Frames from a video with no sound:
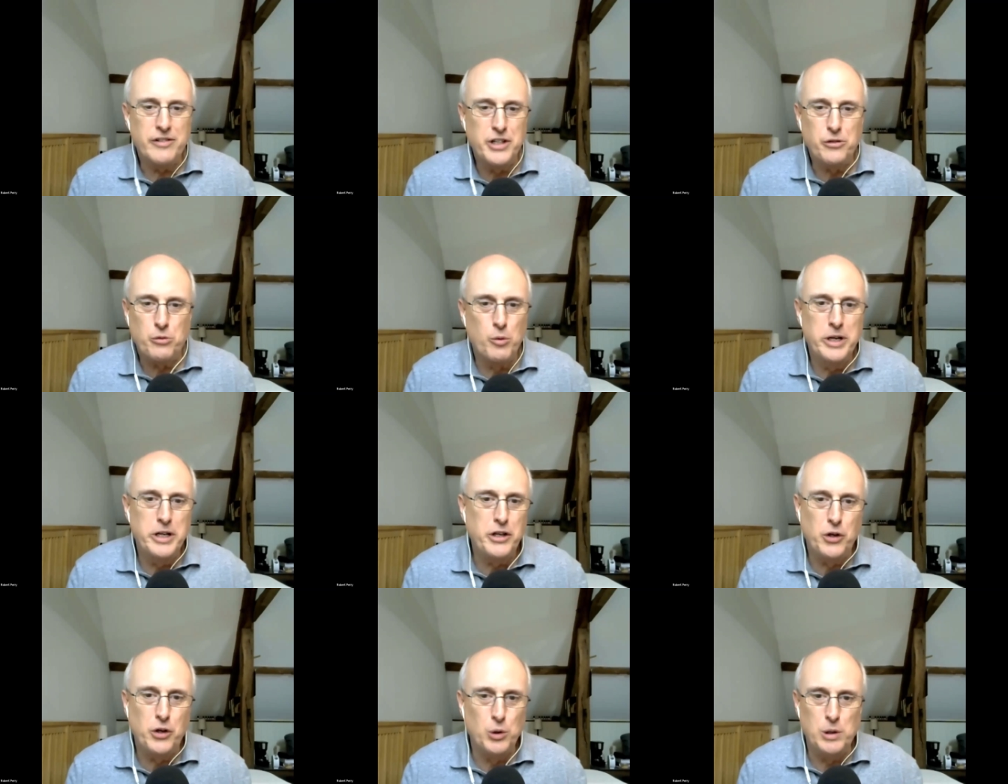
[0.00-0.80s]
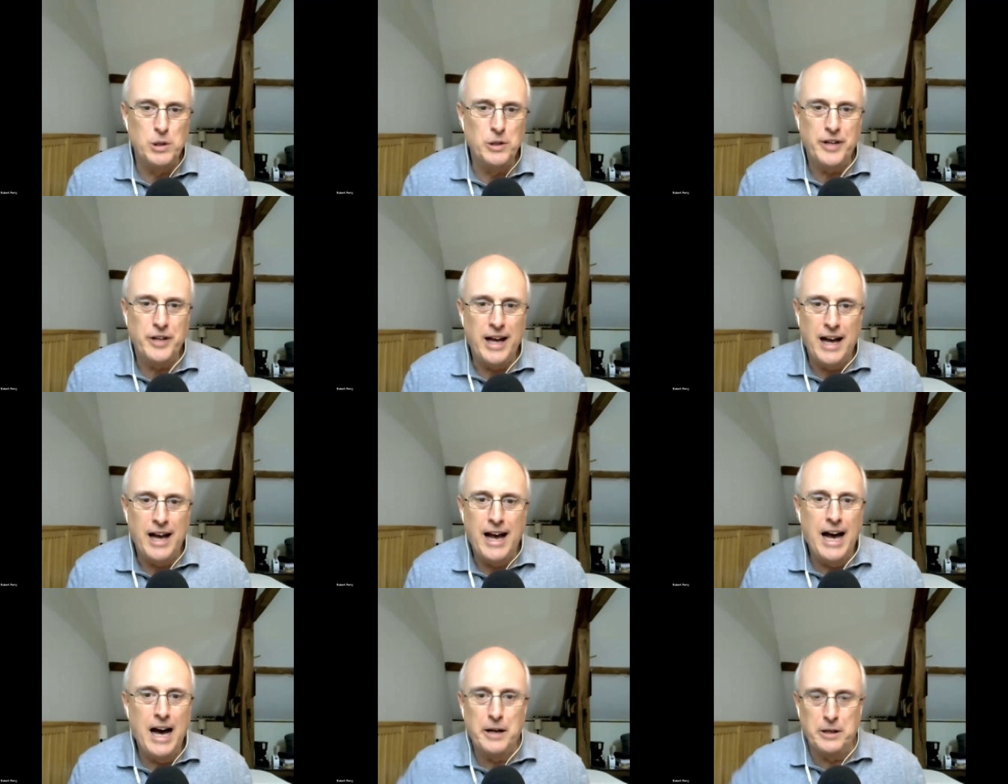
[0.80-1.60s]
just ridiculed
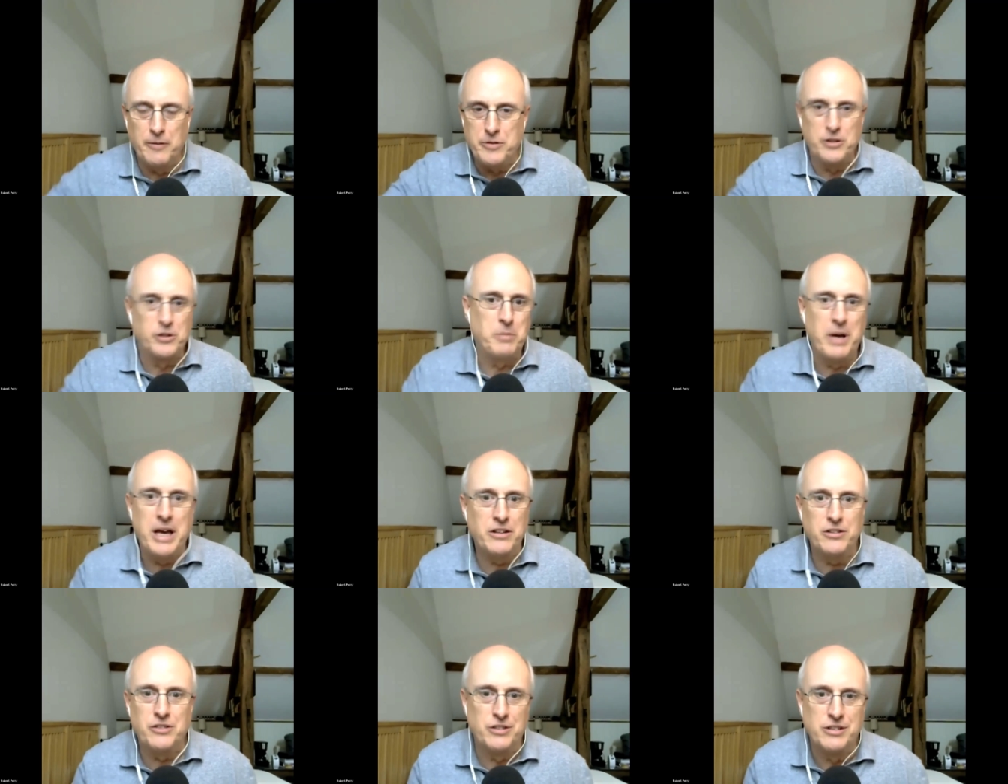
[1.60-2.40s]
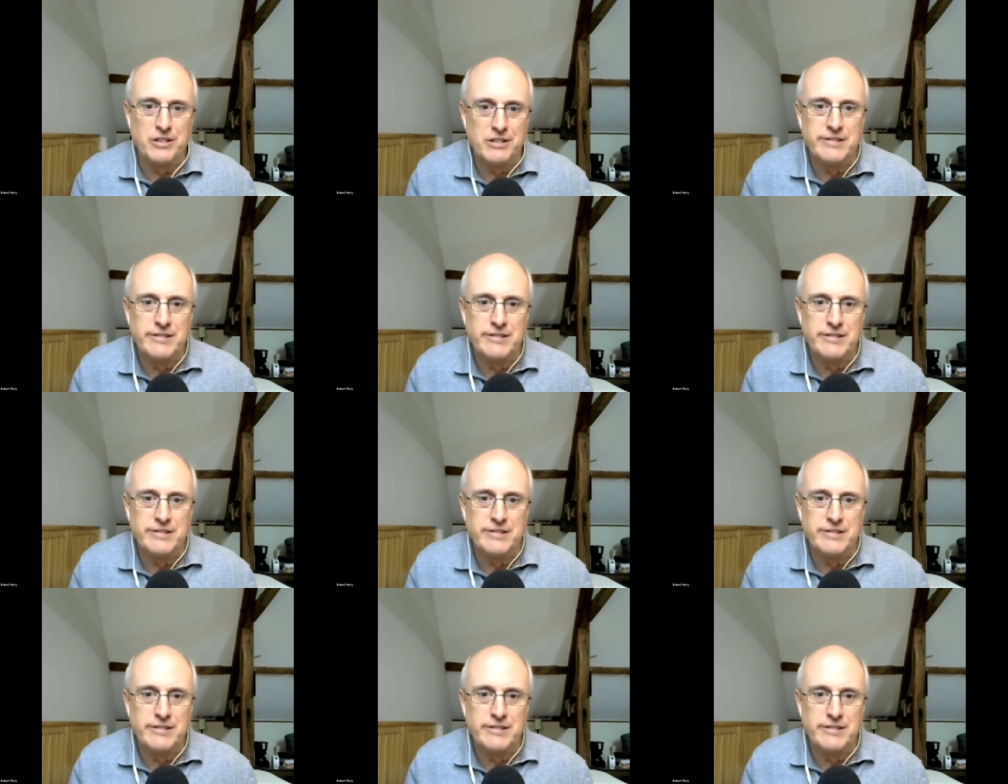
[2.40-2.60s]
out of the space.